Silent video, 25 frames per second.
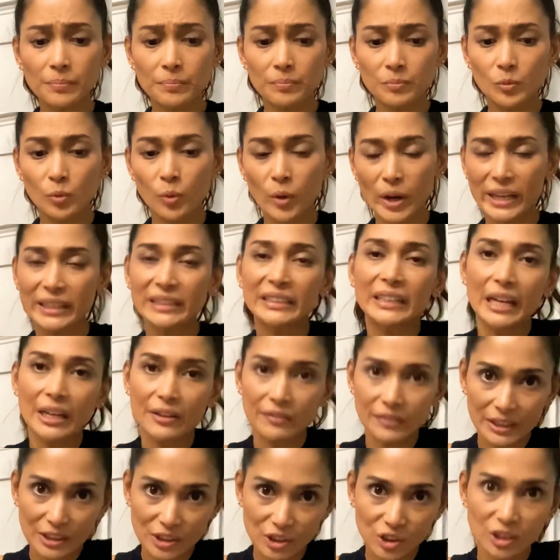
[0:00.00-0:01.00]
Wade
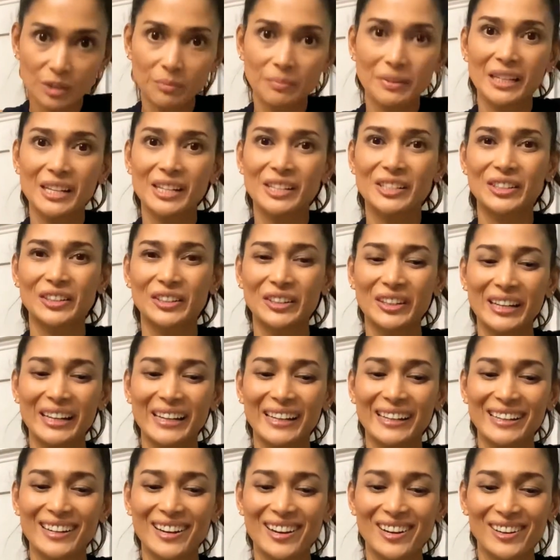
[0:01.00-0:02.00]
gave this to me
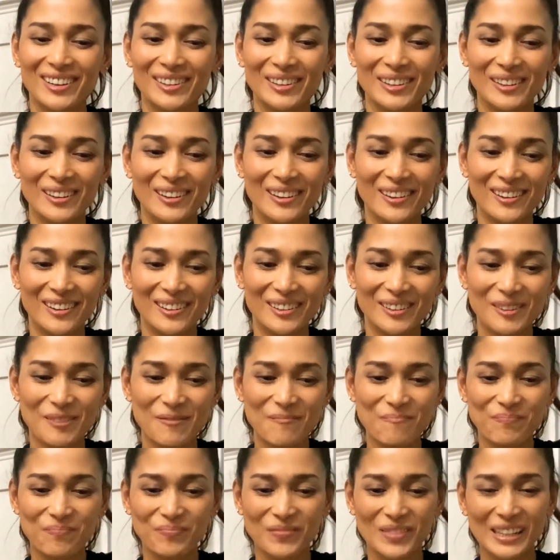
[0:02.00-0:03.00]
during our
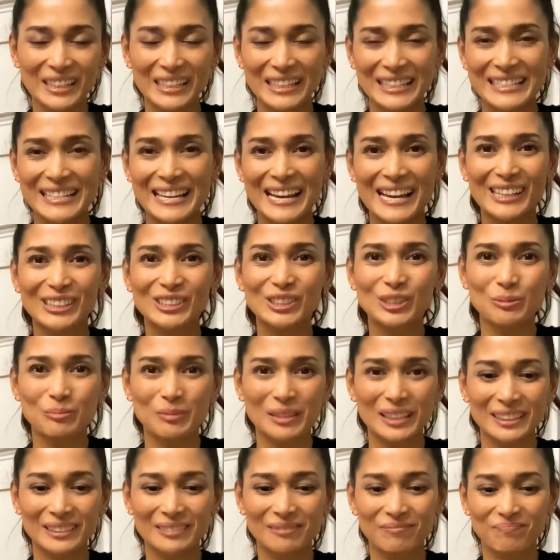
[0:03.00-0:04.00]
an
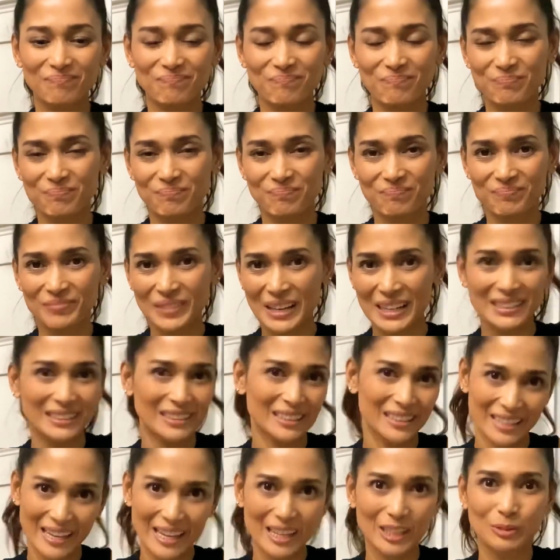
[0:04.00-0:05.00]
engagement, as an
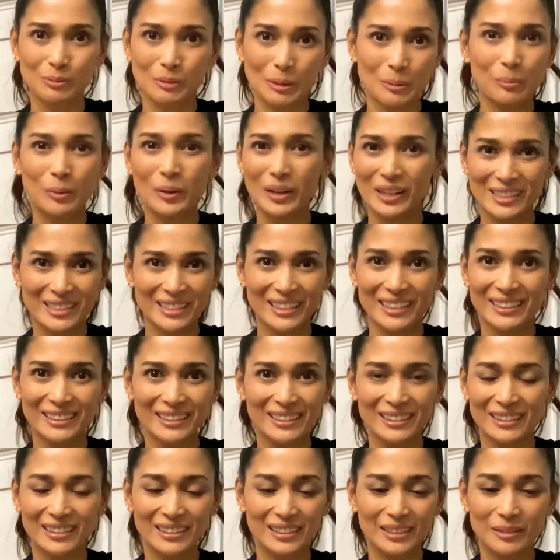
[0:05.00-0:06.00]
engagement present
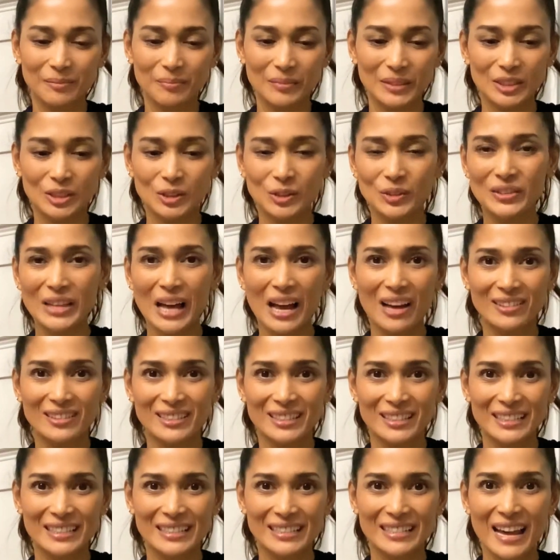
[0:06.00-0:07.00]
in
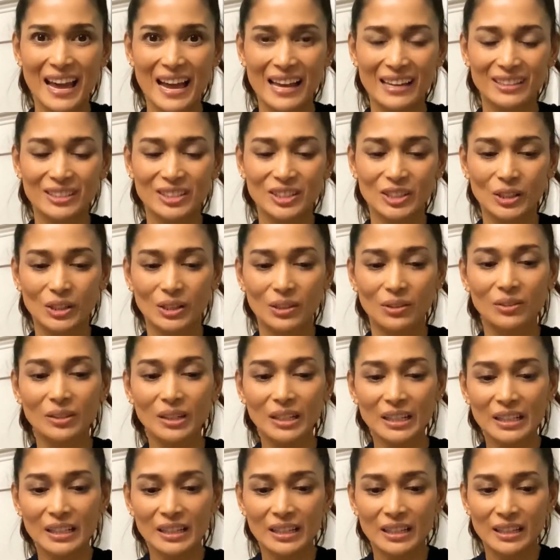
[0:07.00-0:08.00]
2010, so
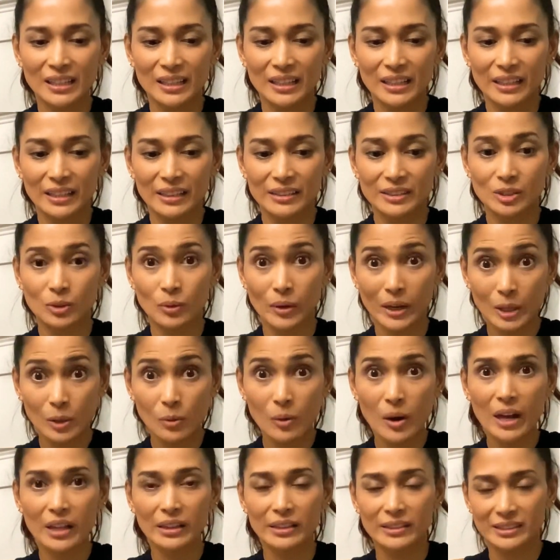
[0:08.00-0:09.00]
it's quite a
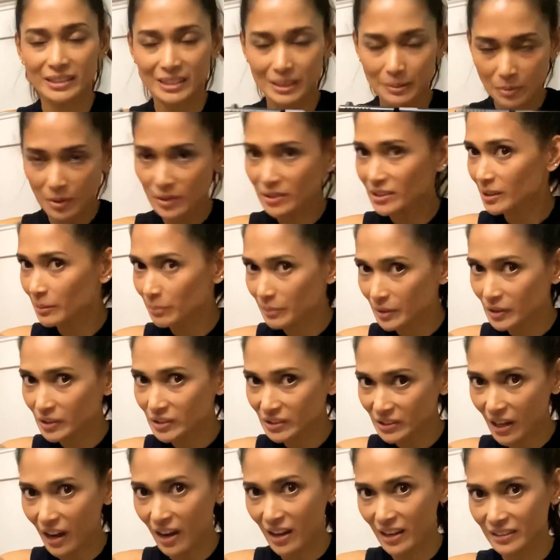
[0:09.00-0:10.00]
while. It's the most
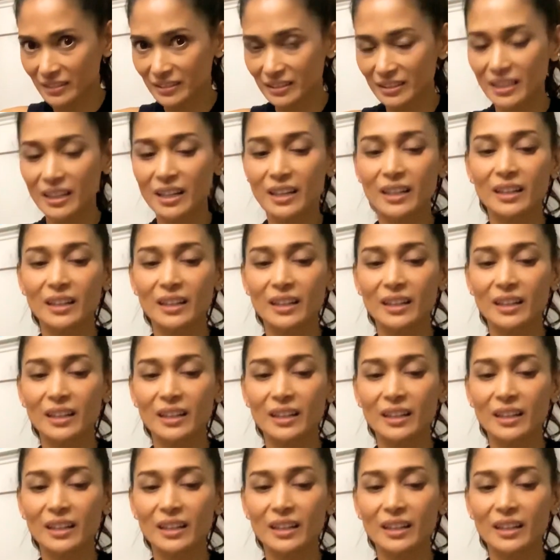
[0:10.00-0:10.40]
abused gun.